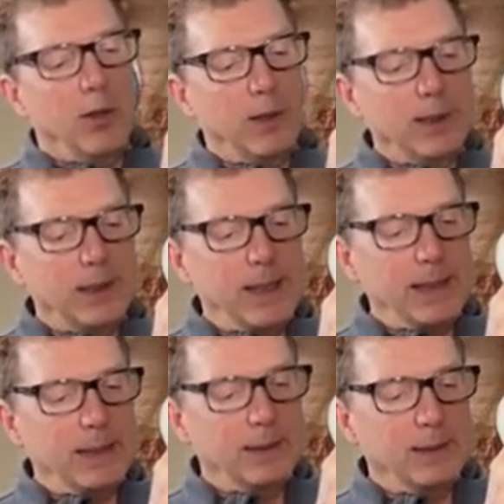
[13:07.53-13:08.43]
The only
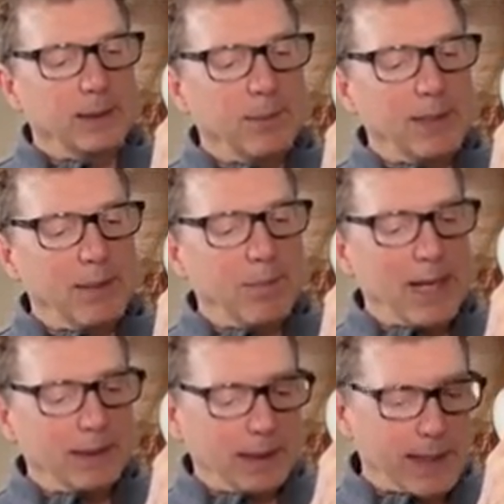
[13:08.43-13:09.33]
thing is let me get
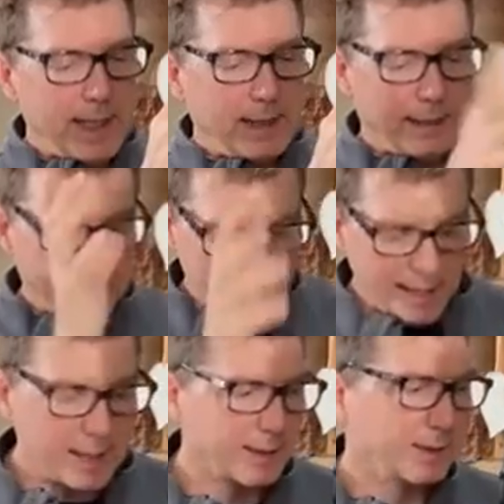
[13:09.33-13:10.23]
back to Canon, is
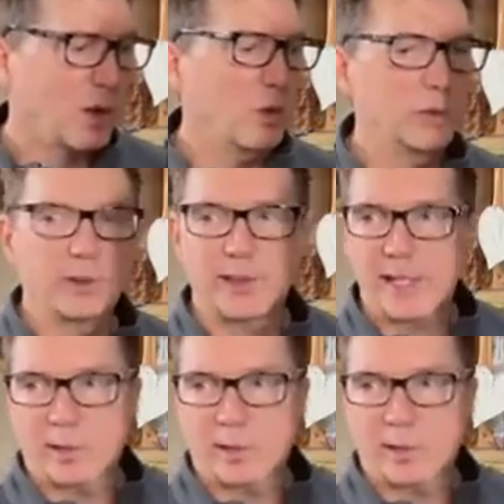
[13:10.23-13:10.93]
it has its own